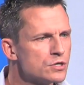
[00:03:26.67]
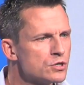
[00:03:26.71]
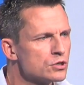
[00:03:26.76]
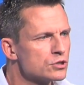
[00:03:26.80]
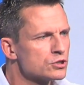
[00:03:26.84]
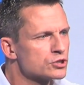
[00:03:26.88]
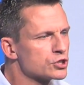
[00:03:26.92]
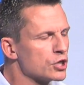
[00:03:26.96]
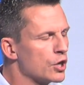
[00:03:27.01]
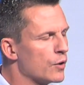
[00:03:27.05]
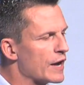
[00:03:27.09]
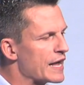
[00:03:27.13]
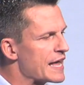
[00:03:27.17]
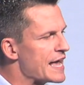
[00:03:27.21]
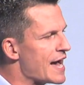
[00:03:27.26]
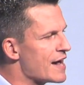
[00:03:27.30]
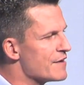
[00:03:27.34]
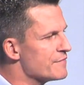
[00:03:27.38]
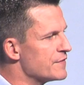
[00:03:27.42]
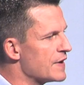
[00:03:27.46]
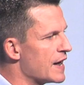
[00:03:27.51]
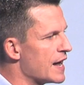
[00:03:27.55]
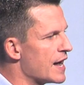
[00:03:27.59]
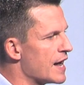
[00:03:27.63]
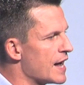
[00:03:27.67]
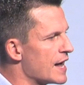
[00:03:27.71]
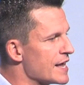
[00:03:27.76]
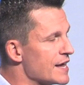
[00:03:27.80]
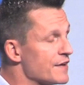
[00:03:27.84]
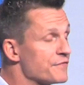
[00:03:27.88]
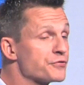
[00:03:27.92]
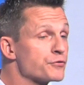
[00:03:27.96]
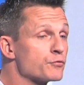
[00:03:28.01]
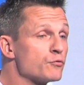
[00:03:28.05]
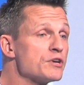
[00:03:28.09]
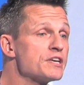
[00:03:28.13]
So I
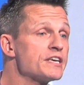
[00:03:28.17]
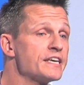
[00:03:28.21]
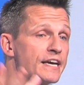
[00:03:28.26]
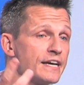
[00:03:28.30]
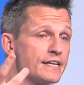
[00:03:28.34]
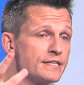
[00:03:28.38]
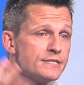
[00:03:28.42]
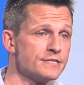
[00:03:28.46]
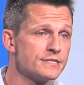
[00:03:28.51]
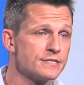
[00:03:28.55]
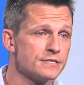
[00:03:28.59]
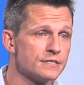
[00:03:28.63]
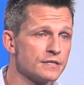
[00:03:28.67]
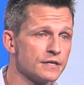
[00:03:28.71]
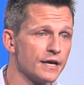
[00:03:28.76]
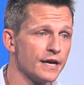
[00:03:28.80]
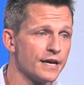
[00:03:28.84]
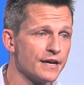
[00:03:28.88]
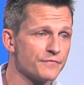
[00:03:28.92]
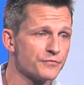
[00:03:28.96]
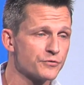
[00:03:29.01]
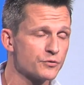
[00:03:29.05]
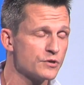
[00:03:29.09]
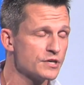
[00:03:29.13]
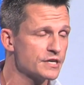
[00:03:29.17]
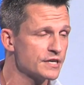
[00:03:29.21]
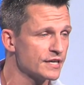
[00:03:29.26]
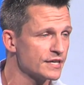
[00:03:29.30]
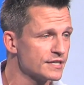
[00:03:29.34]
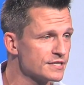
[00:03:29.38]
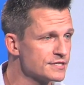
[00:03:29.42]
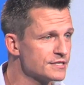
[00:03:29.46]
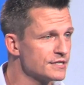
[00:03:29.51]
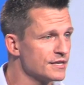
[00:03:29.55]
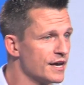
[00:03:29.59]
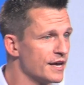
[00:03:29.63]
have 3 kids.
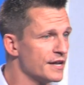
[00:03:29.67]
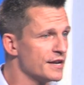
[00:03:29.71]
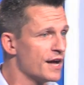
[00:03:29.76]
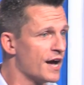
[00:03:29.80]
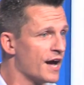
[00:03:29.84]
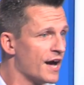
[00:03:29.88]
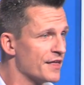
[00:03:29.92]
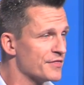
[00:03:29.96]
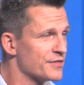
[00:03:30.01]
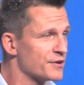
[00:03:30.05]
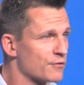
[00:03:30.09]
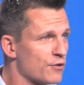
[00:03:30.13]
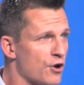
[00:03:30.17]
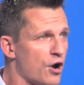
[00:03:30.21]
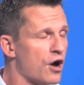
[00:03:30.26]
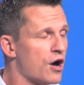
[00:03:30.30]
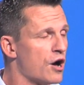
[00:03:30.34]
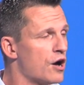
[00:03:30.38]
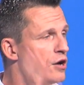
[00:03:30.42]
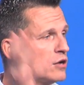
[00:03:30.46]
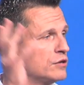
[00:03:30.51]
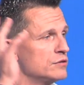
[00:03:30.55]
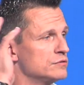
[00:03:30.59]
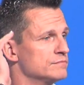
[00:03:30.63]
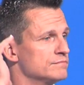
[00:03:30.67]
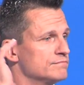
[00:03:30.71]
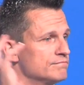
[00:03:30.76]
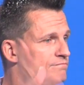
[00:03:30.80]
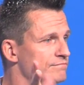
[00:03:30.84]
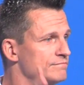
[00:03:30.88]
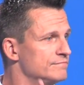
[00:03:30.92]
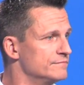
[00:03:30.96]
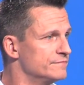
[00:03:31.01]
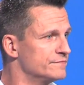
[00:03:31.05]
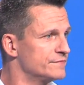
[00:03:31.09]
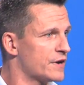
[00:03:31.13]
And they're all
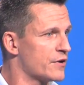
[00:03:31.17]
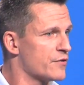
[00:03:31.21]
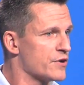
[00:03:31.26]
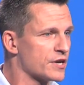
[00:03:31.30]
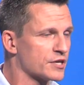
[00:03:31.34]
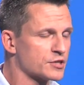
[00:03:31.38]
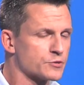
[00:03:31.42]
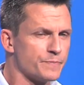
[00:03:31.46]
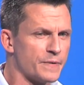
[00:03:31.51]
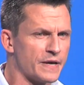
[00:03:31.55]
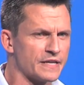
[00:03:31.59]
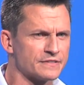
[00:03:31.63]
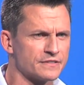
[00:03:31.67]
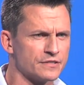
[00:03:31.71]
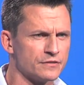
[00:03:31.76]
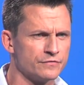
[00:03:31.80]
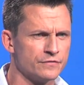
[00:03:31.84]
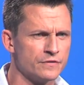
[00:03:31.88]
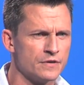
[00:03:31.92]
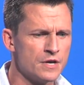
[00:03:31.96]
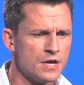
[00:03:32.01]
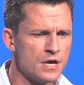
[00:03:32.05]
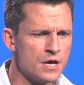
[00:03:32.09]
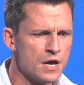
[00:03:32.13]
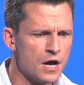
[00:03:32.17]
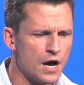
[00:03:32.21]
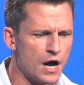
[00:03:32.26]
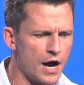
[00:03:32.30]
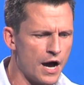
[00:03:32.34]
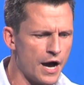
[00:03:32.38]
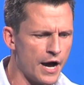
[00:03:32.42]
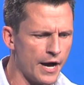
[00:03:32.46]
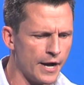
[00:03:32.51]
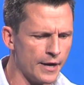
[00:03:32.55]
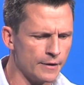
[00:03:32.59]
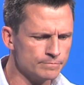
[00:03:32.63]
very expensive.
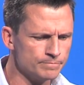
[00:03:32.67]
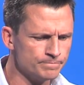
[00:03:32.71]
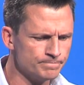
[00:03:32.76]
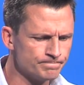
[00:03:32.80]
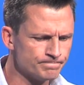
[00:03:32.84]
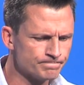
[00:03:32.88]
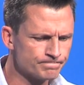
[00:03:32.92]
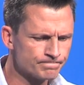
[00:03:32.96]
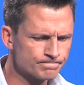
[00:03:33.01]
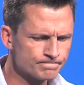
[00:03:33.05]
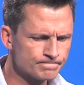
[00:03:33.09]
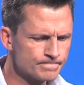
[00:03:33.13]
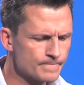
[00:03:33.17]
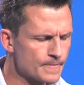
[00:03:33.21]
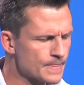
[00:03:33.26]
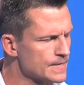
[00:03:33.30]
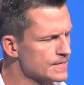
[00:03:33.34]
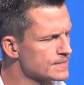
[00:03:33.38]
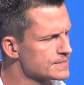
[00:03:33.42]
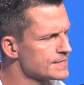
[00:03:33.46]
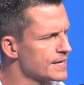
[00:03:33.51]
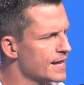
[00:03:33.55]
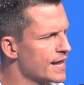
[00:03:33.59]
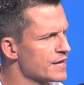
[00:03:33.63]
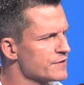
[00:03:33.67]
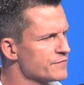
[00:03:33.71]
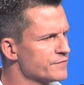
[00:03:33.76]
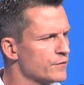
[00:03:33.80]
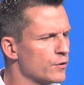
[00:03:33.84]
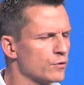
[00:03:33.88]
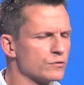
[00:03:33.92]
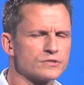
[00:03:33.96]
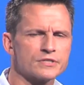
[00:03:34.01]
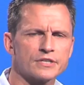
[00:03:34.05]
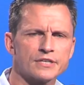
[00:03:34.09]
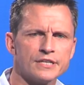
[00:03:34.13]
So
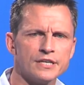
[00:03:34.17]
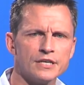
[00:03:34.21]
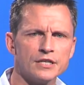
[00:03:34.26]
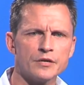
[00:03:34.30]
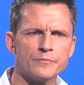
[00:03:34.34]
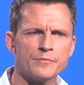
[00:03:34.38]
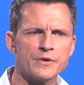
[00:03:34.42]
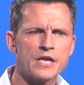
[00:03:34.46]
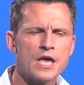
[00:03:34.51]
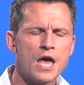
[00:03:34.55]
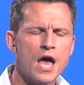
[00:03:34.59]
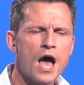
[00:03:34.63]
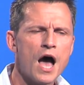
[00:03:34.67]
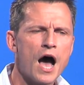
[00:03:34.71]
iPhones are killing me.